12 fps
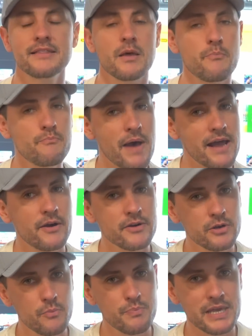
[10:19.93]
the better
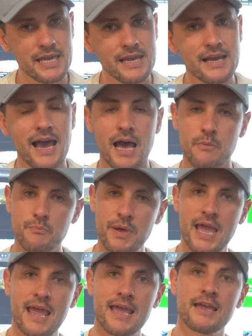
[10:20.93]
you'll be at
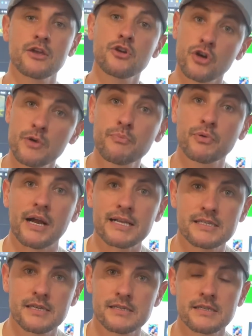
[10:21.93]
paying good
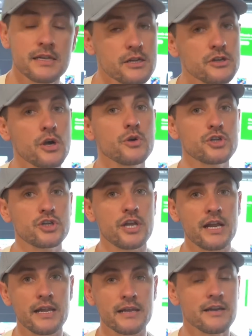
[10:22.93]
prices and
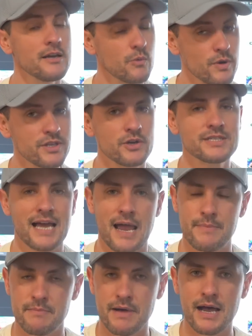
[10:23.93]
negotiating with your
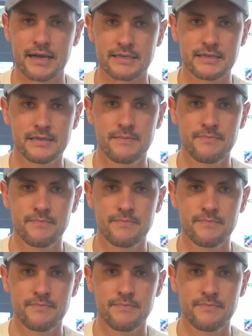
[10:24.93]
time in mind.